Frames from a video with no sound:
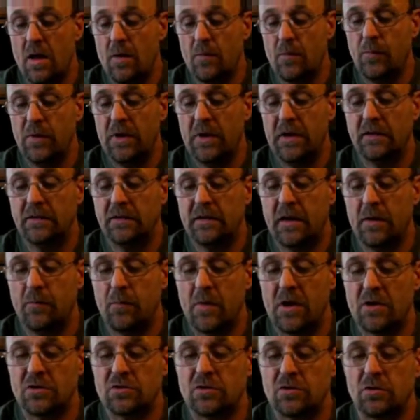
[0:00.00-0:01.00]
Being tape
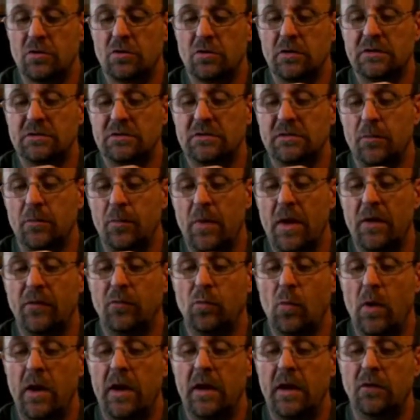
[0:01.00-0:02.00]
measure is the
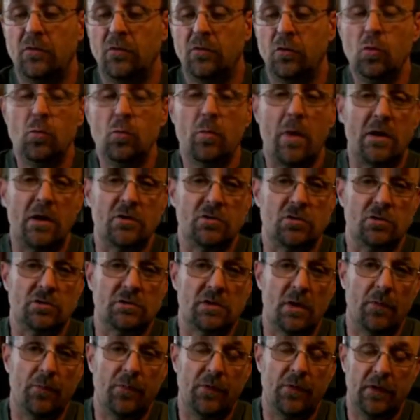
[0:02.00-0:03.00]
best way to measure
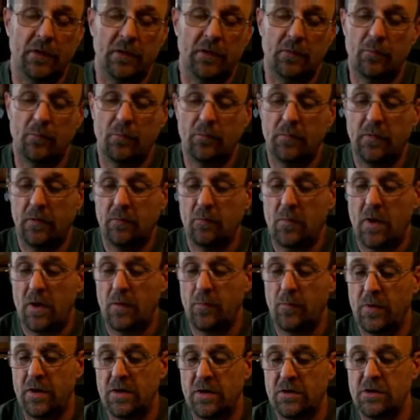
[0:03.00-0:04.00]
something, in my
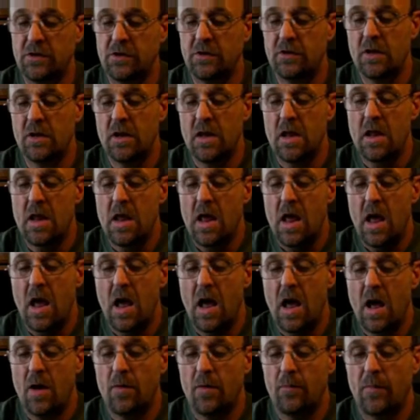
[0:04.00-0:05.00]
opinion.
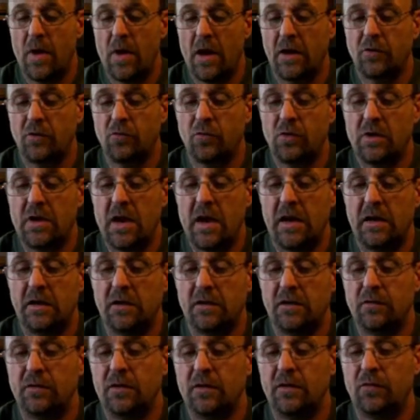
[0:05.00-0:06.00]
I
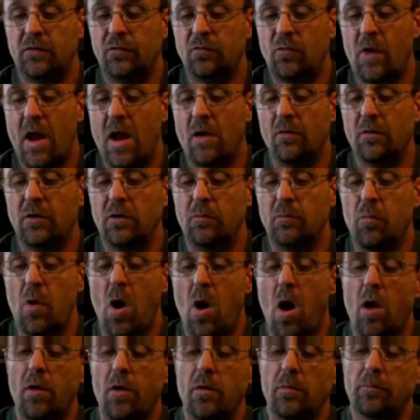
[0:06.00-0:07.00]
created this rounded
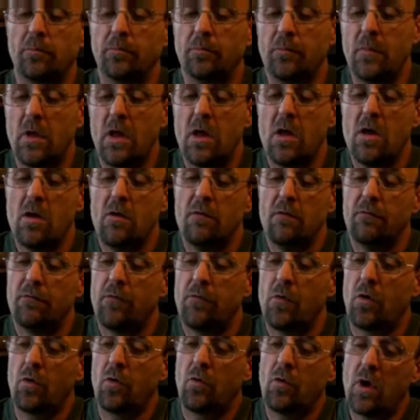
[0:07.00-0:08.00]
bottom
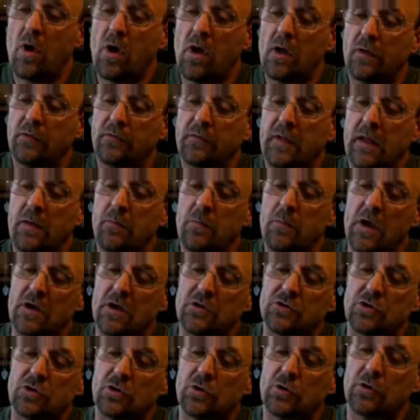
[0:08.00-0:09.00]
for tape
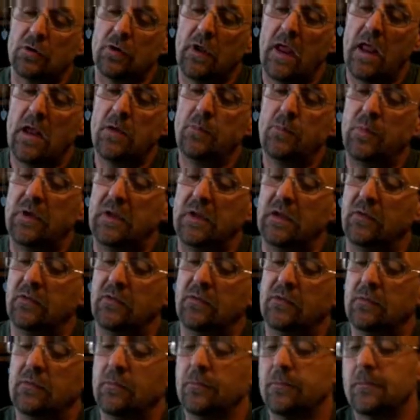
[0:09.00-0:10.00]
measure end
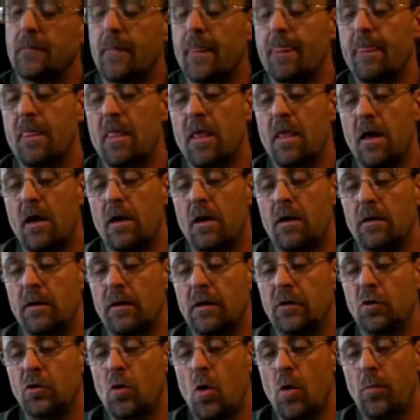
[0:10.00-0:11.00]
piece.
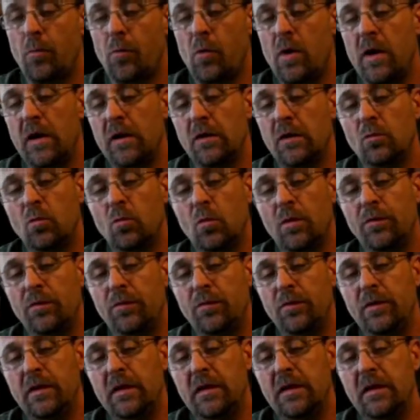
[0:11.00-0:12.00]
Incorporated with
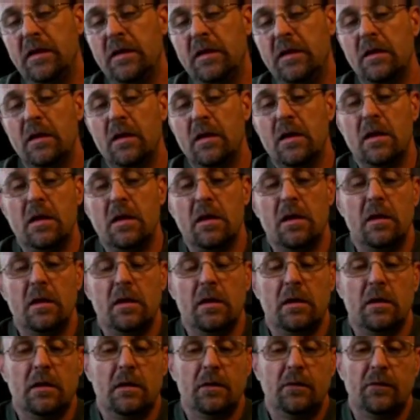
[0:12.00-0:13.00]
the
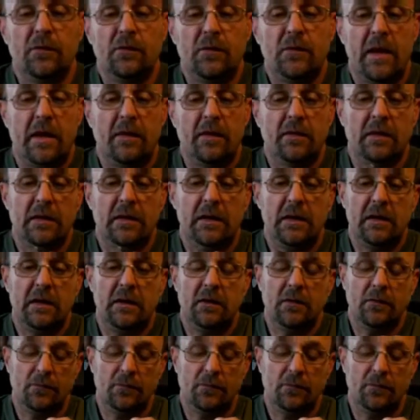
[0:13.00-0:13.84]
Stanley,